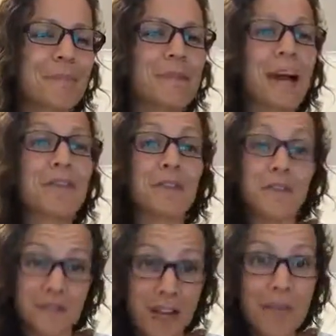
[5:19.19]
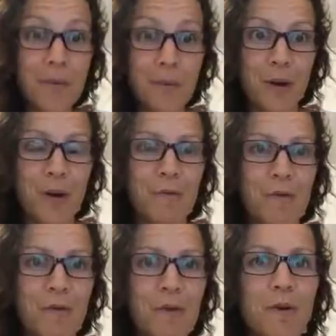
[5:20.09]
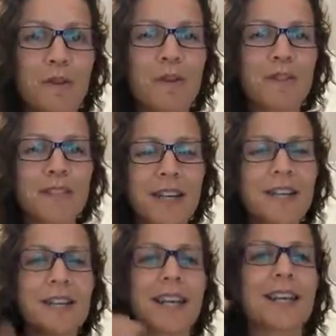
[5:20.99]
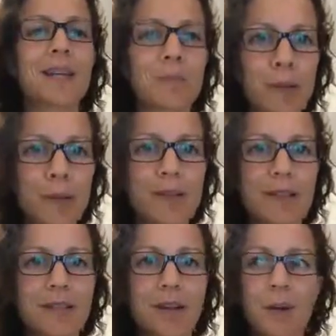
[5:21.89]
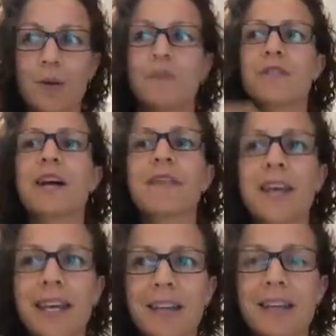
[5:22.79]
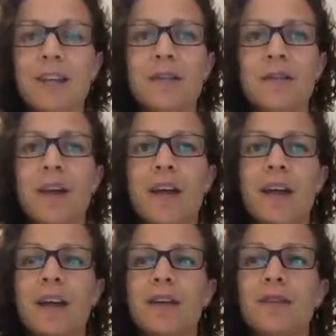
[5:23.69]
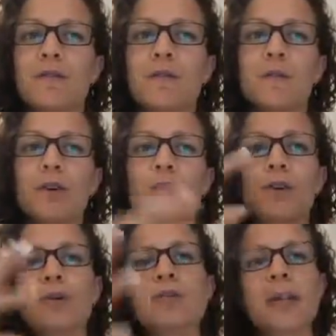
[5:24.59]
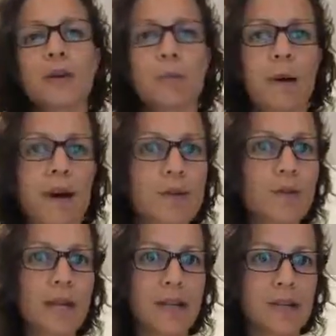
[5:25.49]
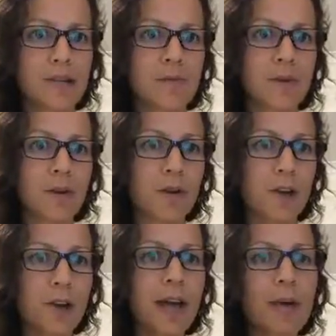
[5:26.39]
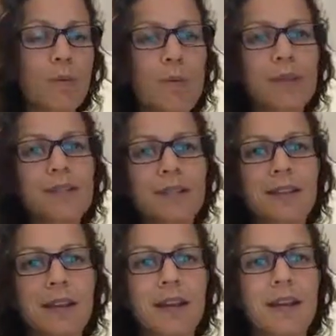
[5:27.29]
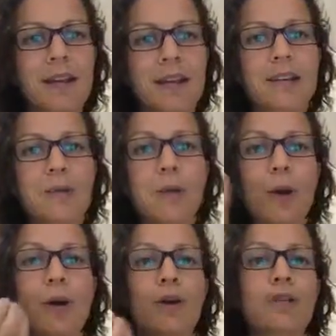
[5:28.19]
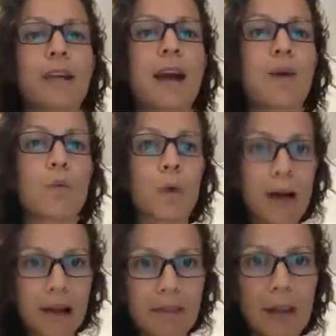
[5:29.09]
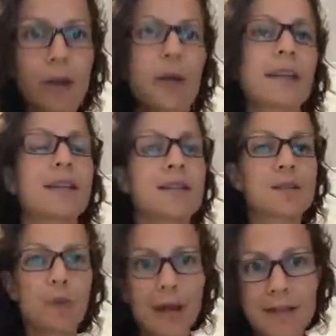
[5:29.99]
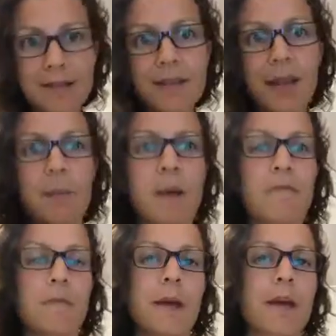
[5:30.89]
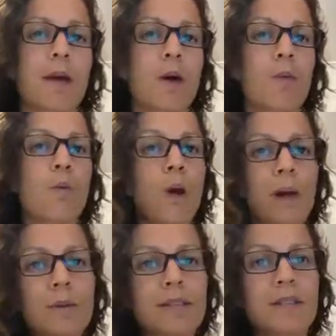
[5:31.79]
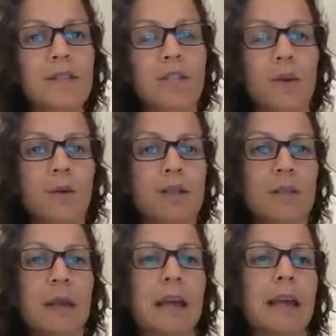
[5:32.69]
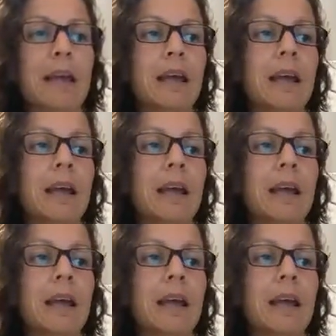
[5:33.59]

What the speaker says: But if you've done the work before, if you've started the healing process, or you've done the healing, you've looked at your past relationships and gone, okay, what is it that I need to work on now? Why have I created this? Why has this come up for me? Why was this shown to me?